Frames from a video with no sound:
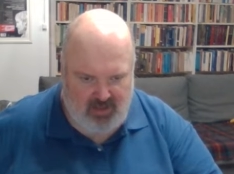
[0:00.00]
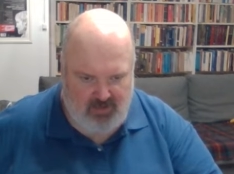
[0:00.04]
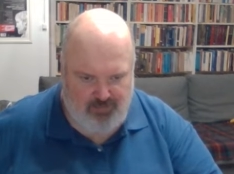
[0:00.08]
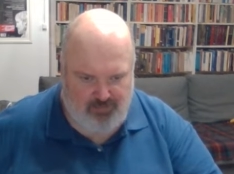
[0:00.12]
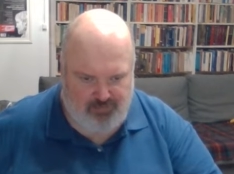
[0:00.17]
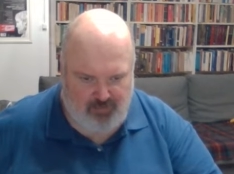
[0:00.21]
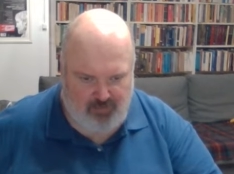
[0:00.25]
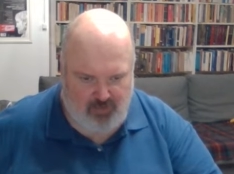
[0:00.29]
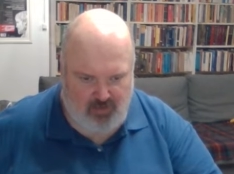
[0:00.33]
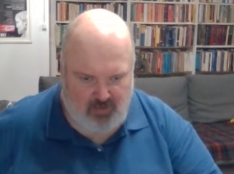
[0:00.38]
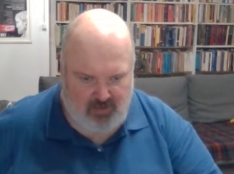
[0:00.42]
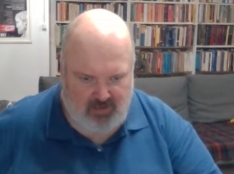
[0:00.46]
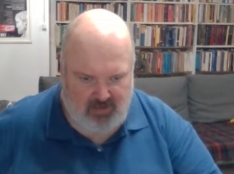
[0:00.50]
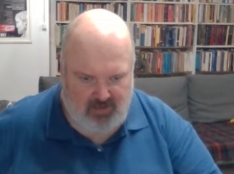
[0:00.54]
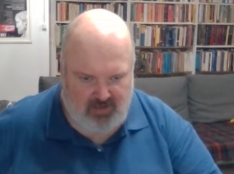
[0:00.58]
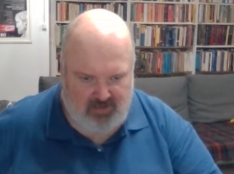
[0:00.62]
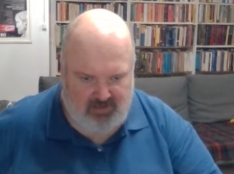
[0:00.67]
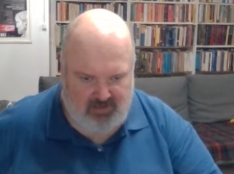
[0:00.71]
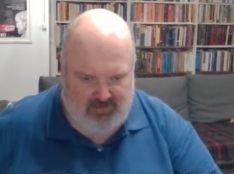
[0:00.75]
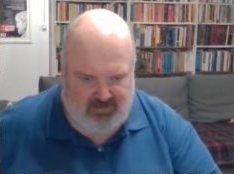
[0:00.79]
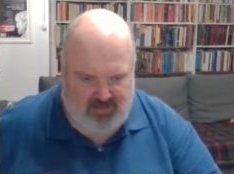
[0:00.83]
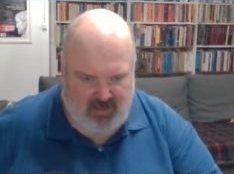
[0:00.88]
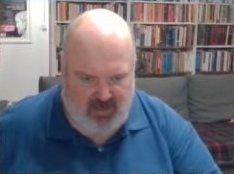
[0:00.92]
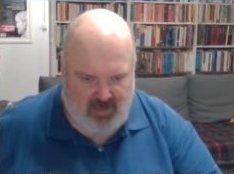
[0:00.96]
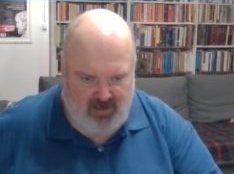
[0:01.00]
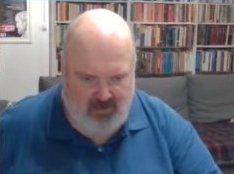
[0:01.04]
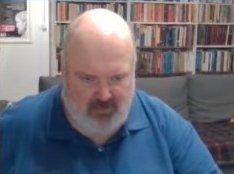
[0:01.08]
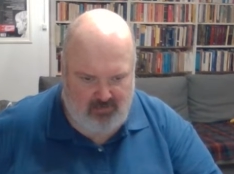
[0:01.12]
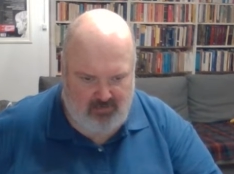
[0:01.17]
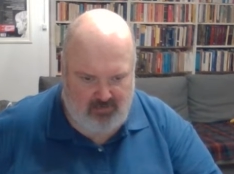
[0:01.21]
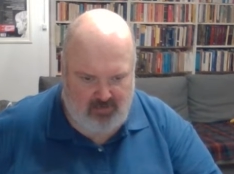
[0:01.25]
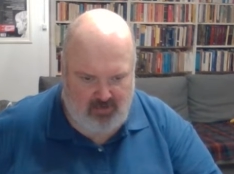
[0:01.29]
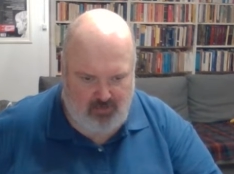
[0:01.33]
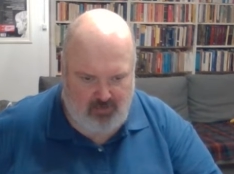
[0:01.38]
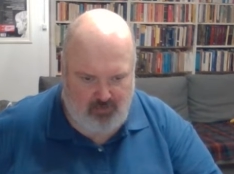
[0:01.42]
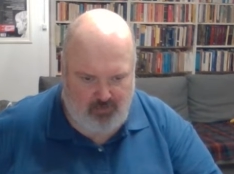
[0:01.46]
He broke
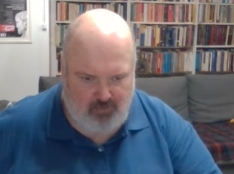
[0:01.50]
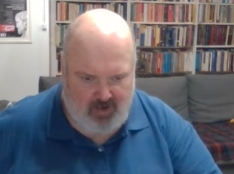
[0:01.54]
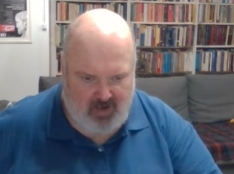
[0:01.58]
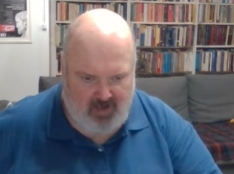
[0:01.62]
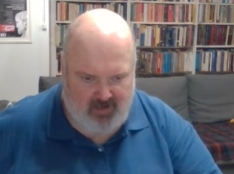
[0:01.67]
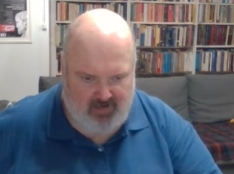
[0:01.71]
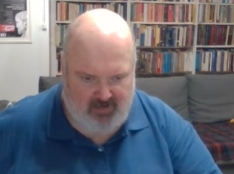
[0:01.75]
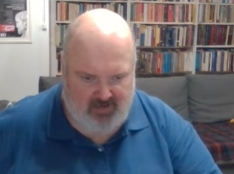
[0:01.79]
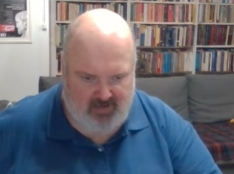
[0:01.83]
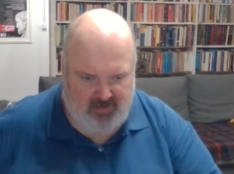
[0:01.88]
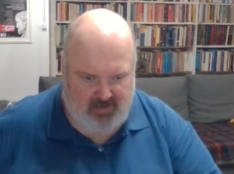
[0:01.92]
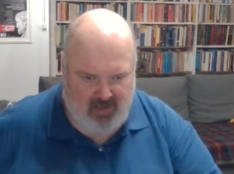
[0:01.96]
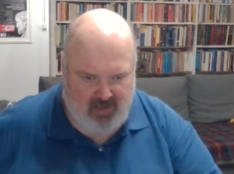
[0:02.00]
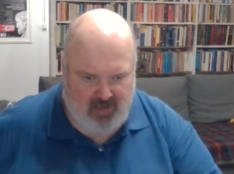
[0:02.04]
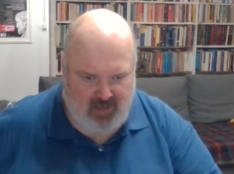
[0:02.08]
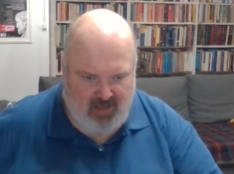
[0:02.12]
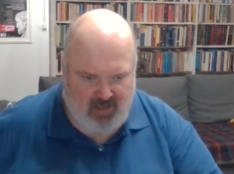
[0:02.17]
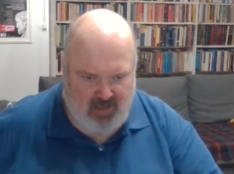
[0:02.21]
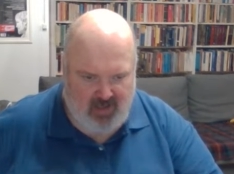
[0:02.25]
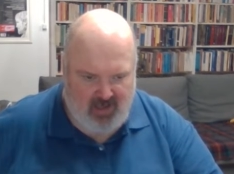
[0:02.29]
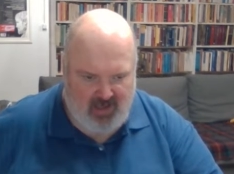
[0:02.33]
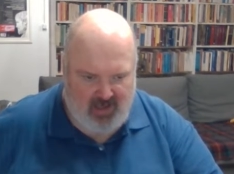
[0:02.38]
down wailing